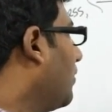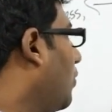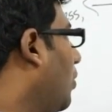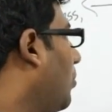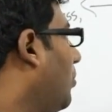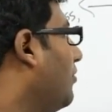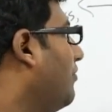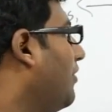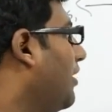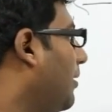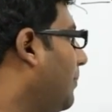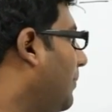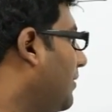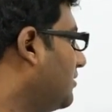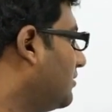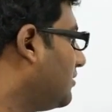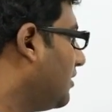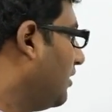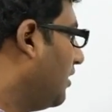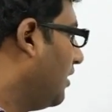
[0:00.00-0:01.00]
and global
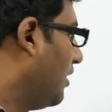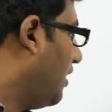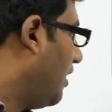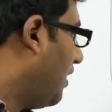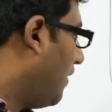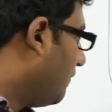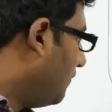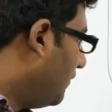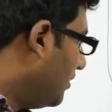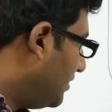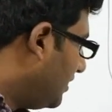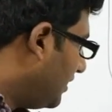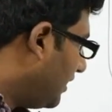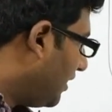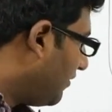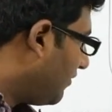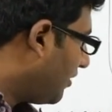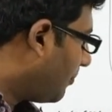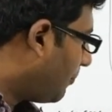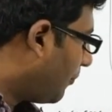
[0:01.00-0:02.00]
variables?
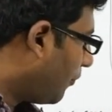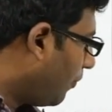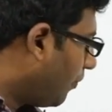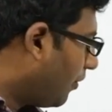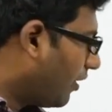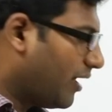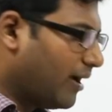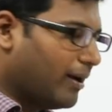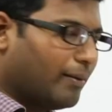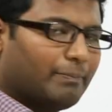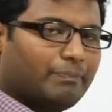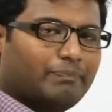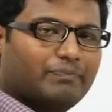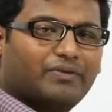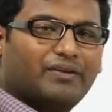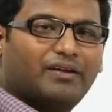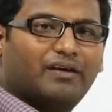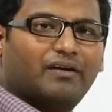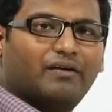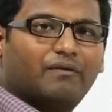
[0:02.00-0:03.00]
Within our program,
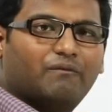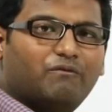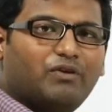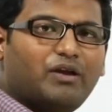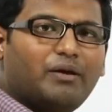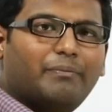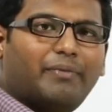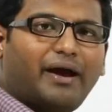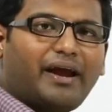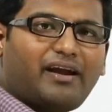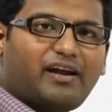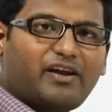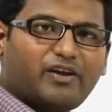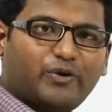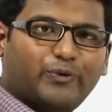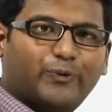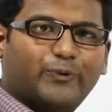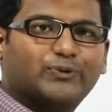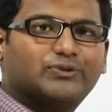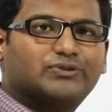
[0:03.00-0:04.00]
we might
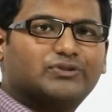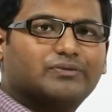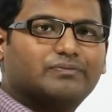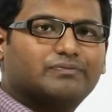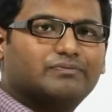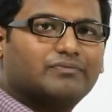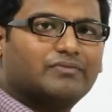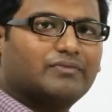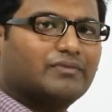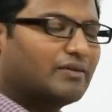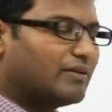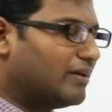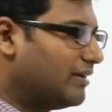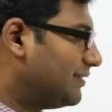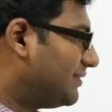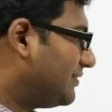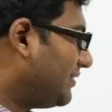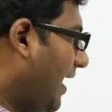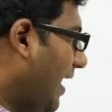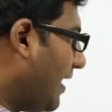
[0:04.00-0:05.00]
use
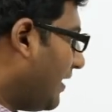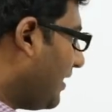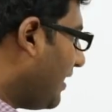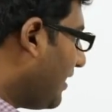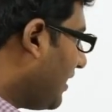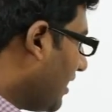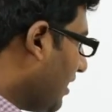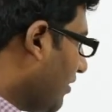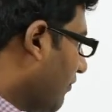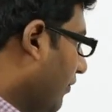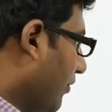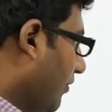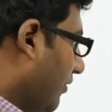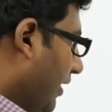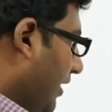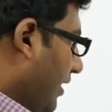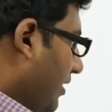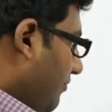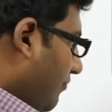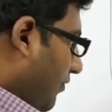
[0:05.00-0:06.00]
static keyword,
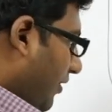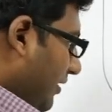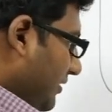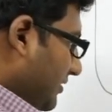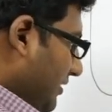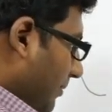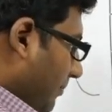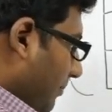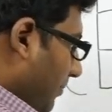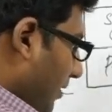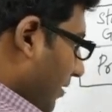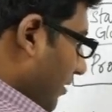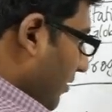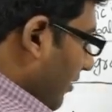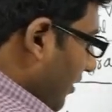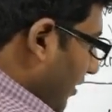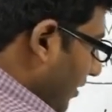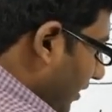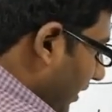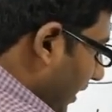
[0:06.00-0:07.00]
right? For
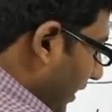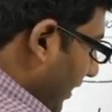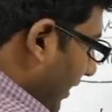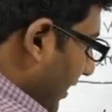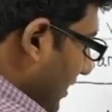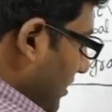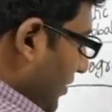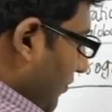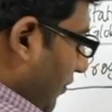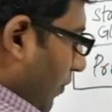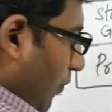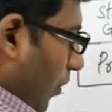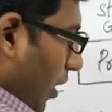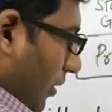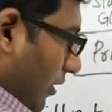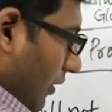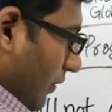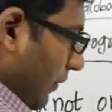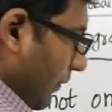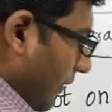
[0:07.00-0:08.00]
example, in case if I
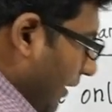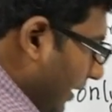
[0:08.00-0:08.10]
wanted